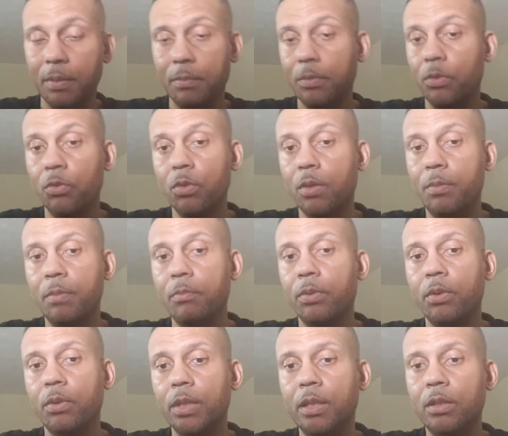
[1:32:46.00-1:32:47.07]
grew up in
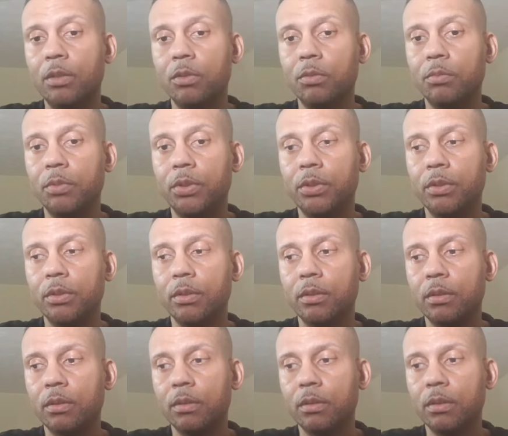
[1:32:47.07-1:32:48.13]
broken homes,
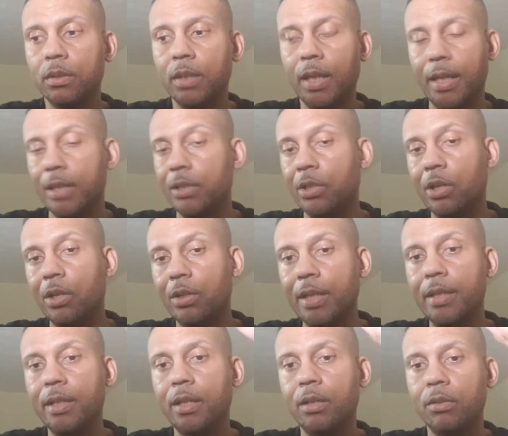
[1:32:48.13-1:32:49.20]
and that's all
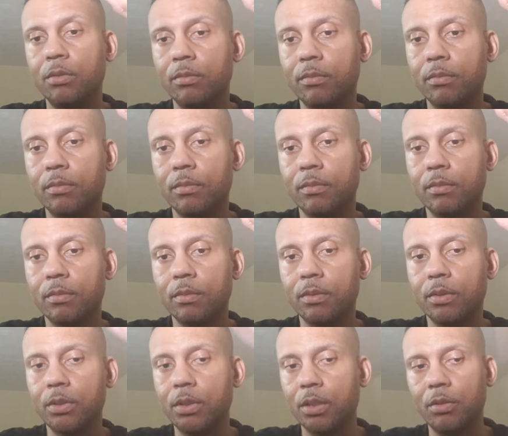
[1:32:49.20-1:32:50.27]
they know.
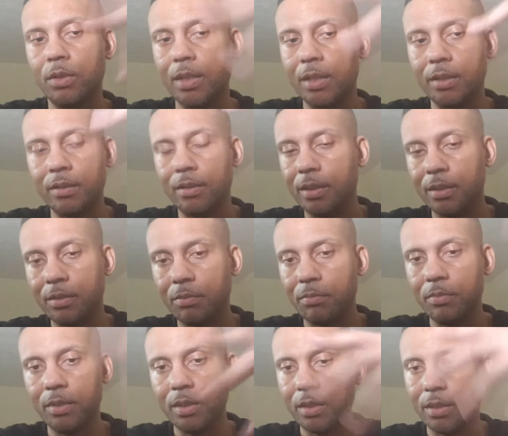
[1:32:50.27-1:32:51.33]
So that this
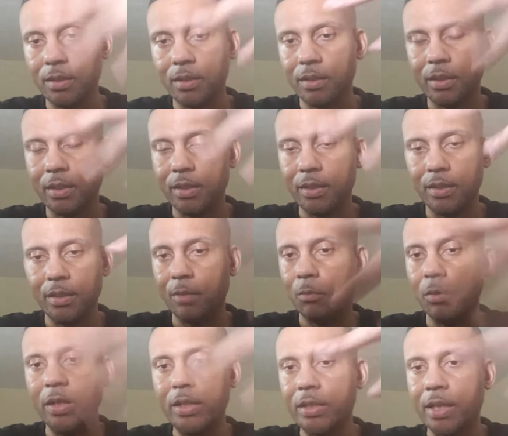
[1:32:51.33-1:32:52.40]
and
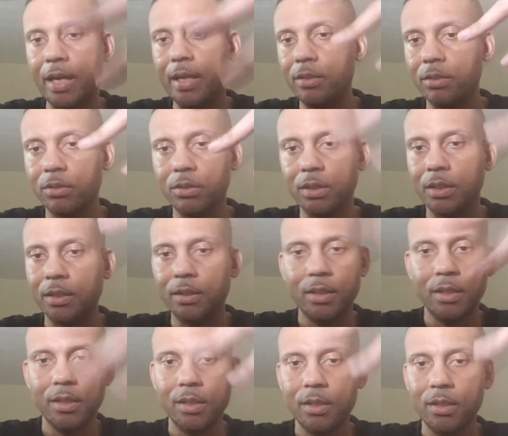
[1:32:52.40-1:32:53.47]
recycle, and
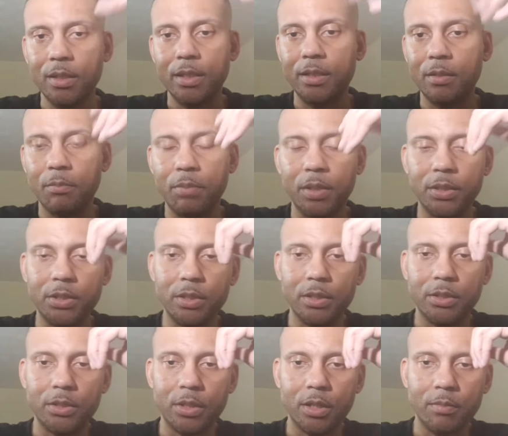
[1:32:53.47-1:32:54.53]
it's a bunch of
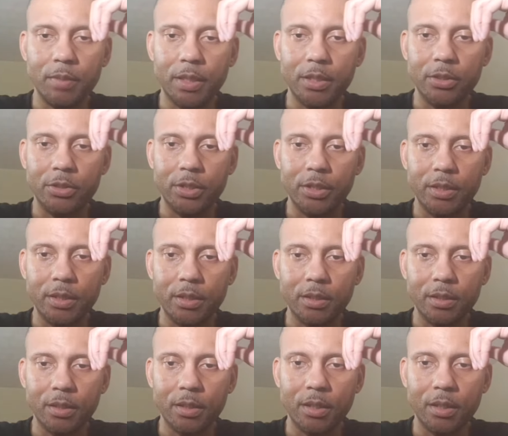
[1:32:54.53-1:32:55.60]
disturbed energies
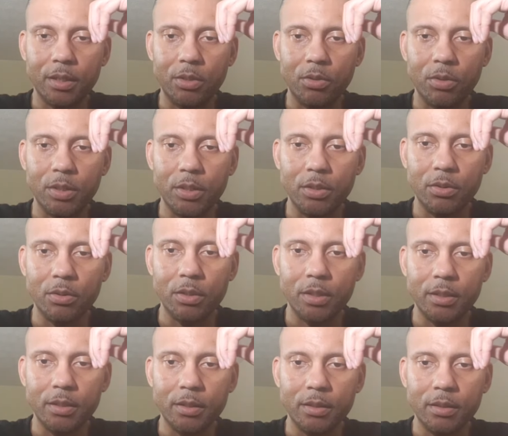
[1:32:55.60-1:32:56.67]
going
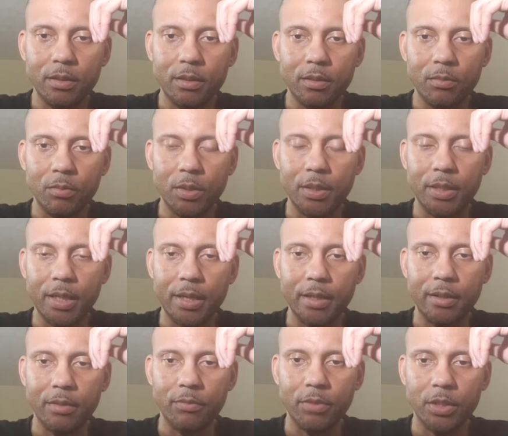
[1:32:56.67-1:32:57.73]
on with that
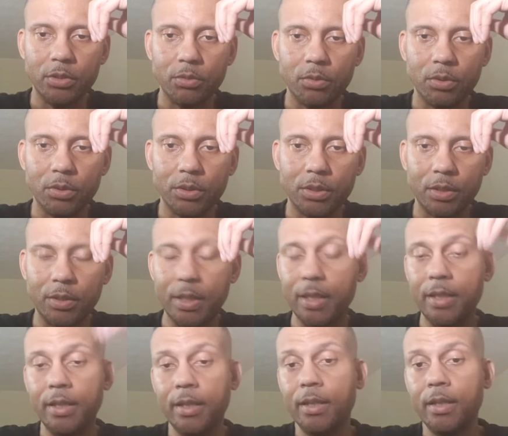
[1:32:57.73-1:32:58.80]
individual, and so
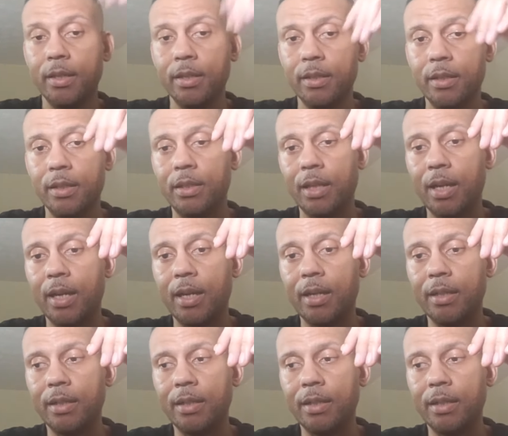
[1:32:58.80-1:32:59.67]
they decide